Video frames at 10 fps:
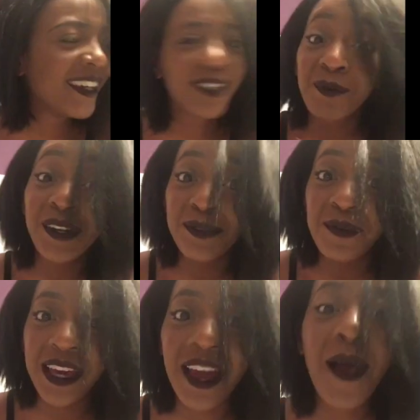it's weird to
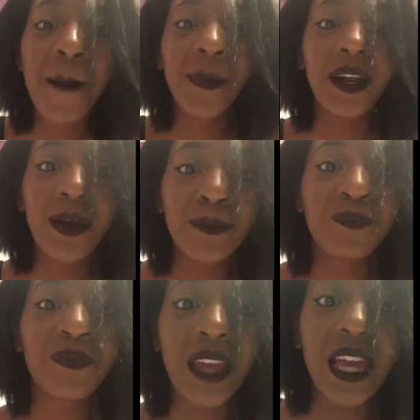me. But um,
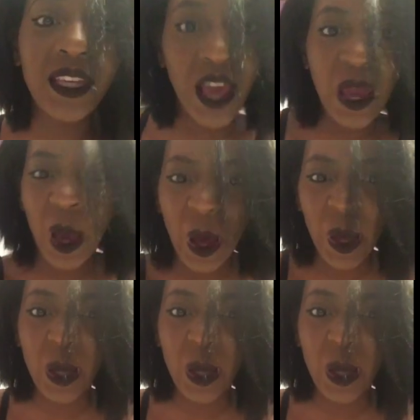yeah.